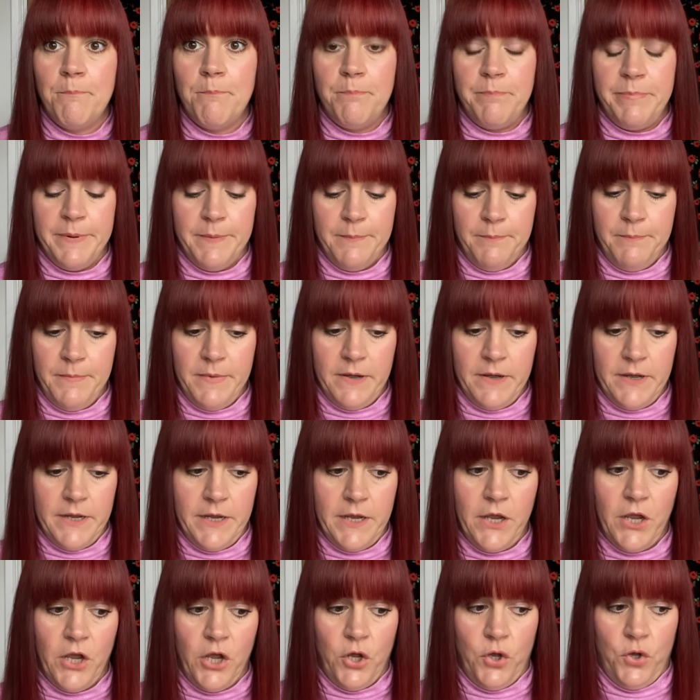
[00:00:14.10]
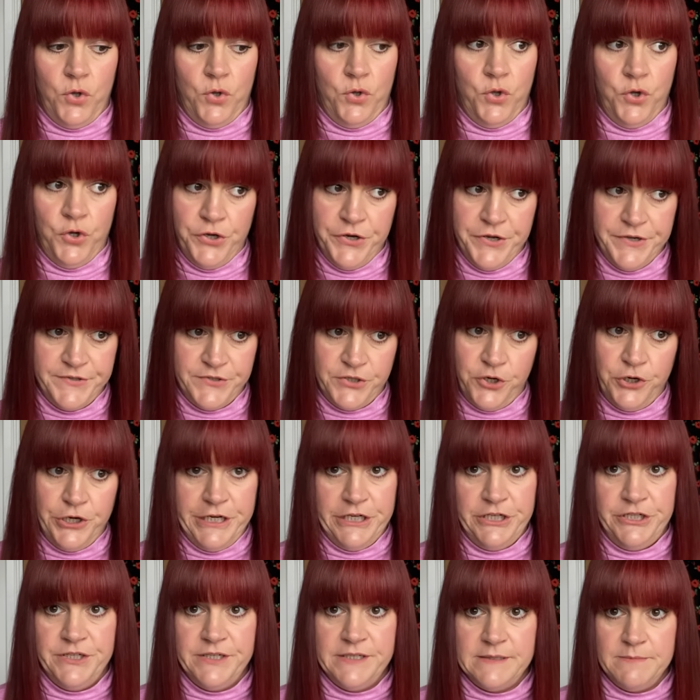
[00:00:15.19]
but my goodness
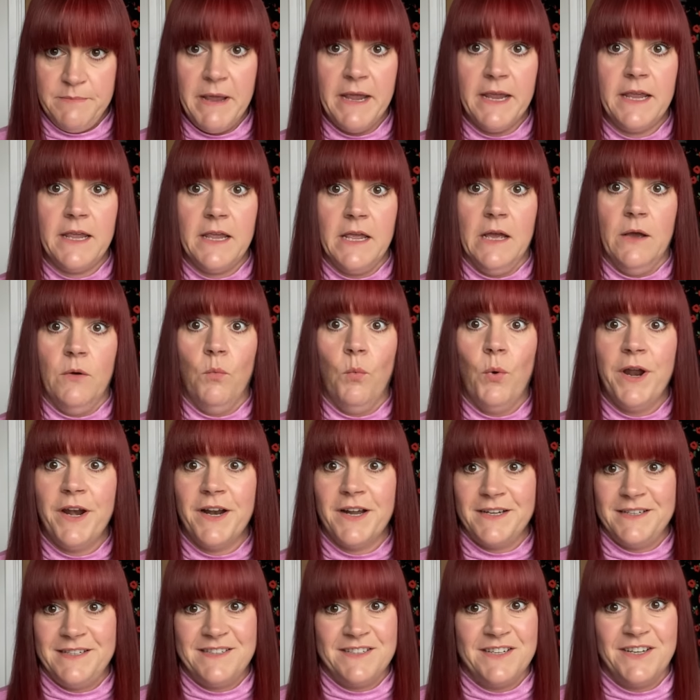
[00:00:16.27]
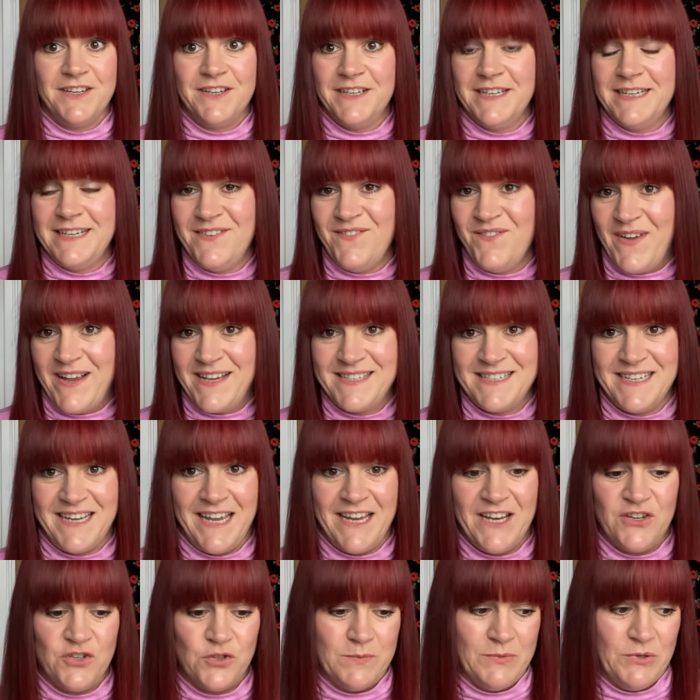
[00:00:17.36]
gracious me, when I started
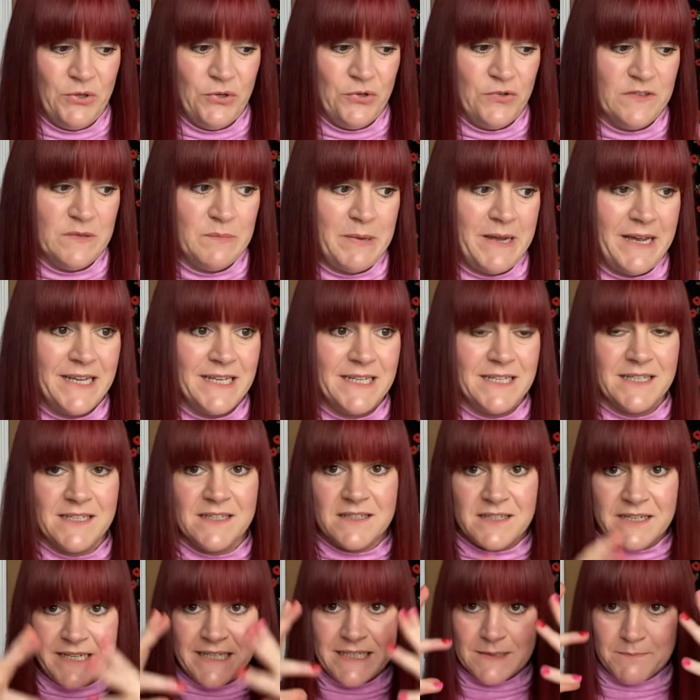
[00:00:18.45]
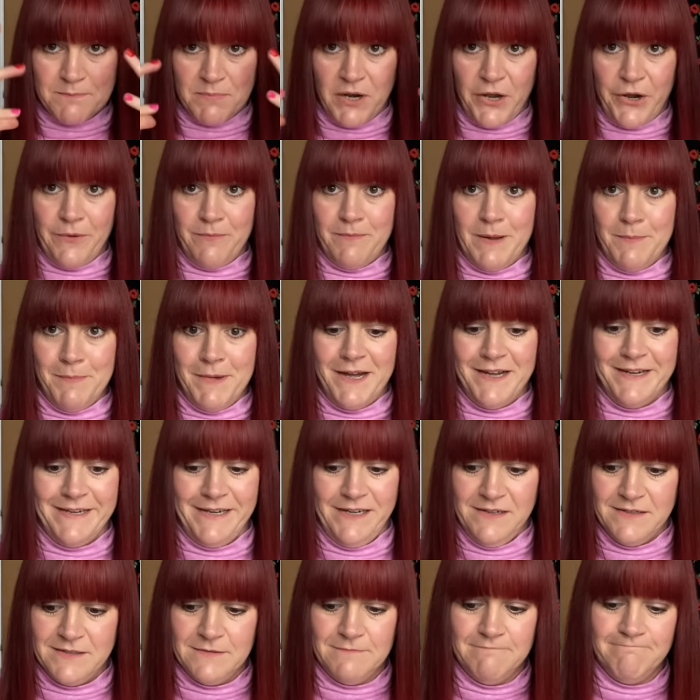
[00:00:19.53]
investigating double gauze patterns, it's blown my
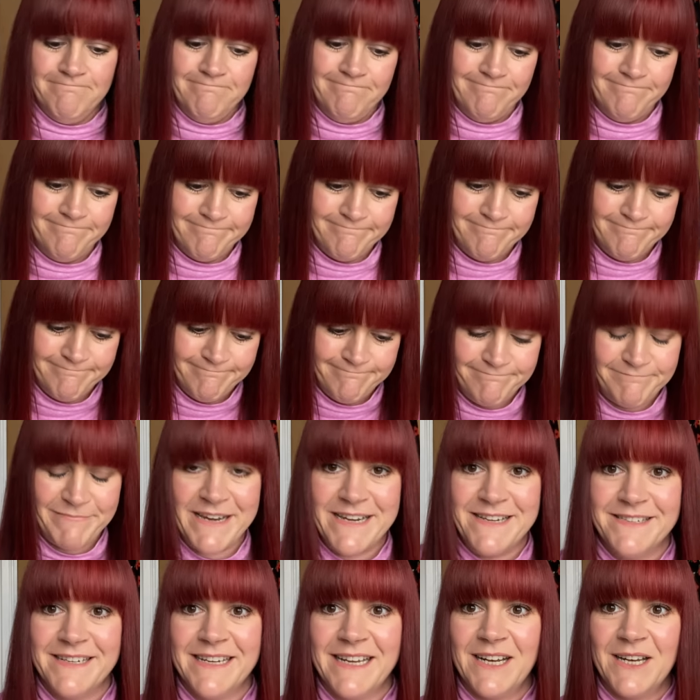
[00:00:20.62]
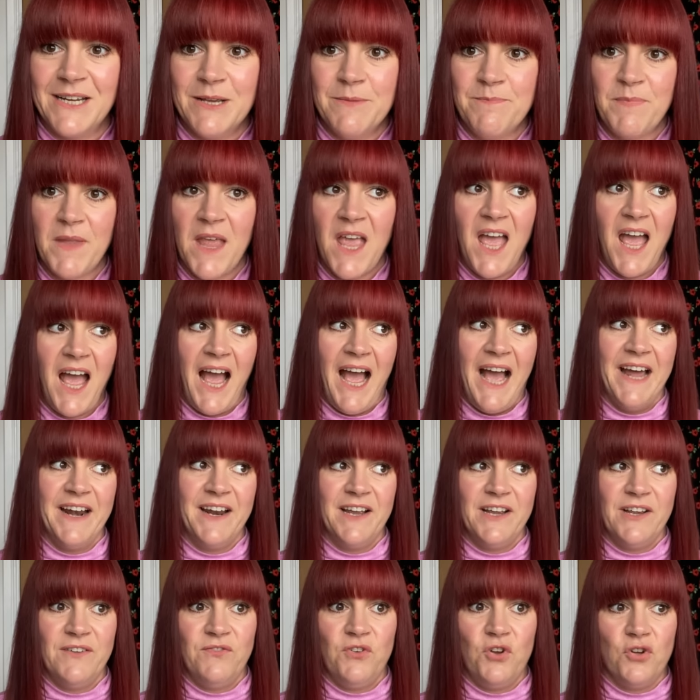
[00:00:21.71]
mind, basically. And
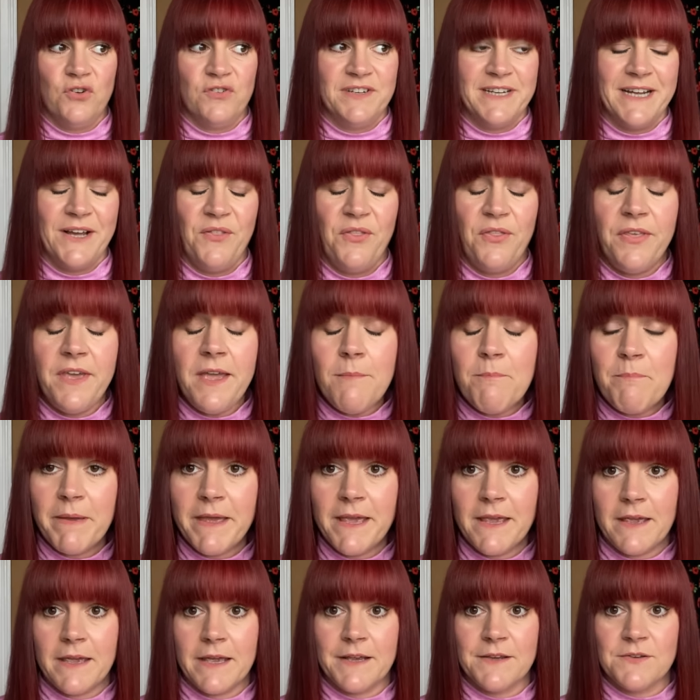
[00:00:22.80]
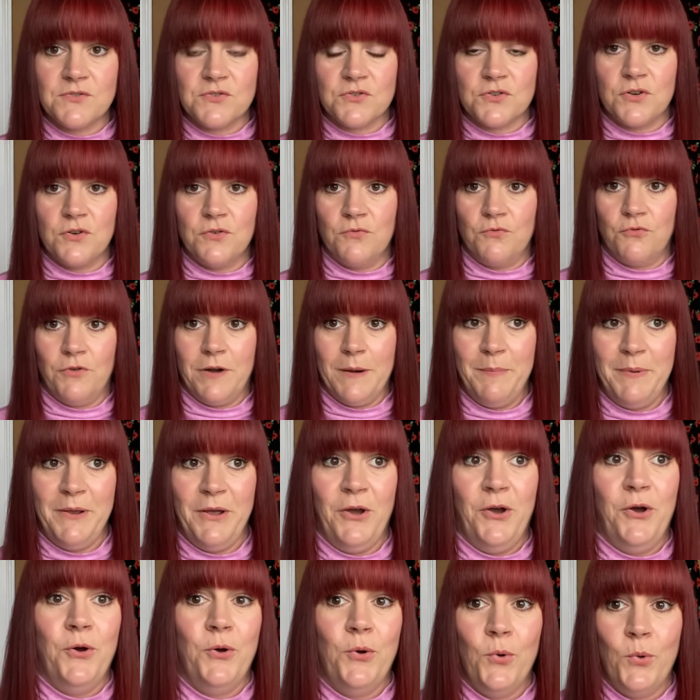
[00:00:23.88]
I have gone down the biggest rabbit
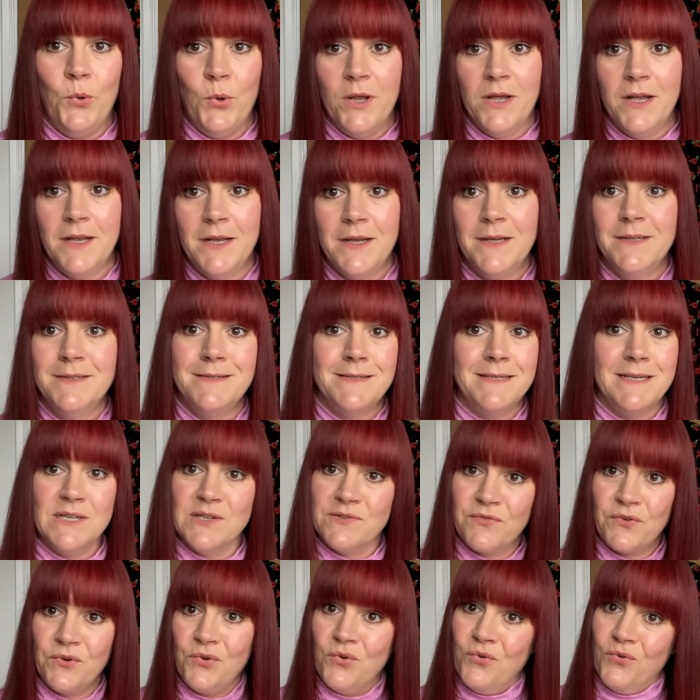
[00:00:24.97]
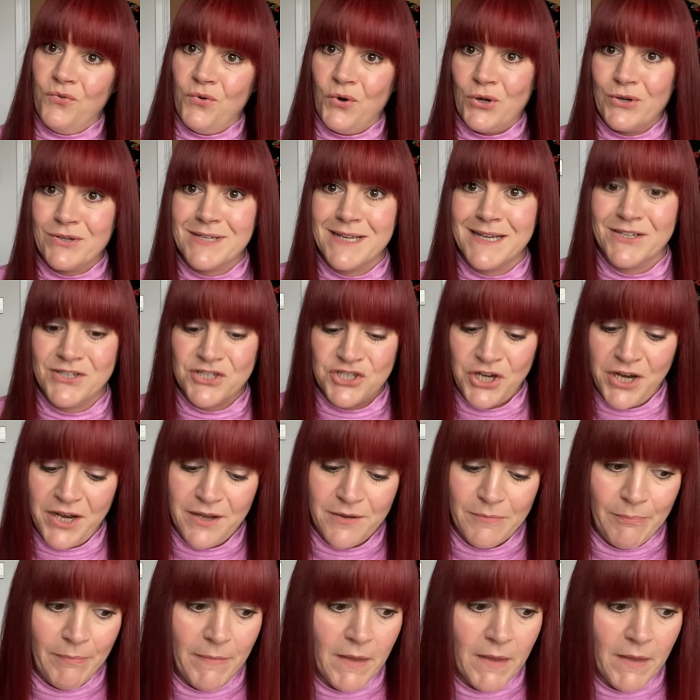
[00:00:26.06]
hole since Frugal Frocks last year,